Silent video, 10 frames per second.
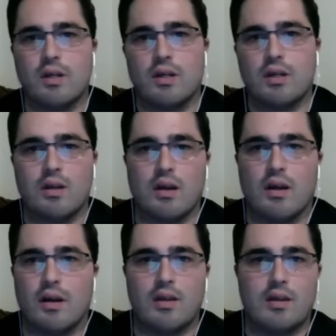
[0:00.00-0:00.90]

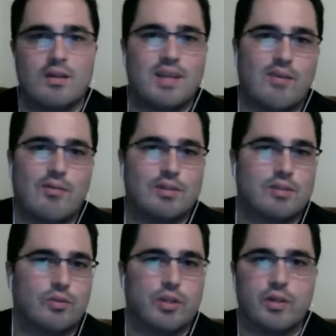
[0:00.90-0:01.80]
uh, it, that
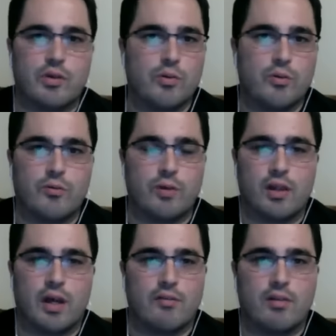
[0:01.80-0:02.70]
wasn't really cool with a
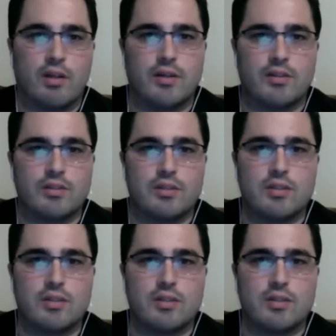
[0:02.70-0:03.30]
lot of collectors.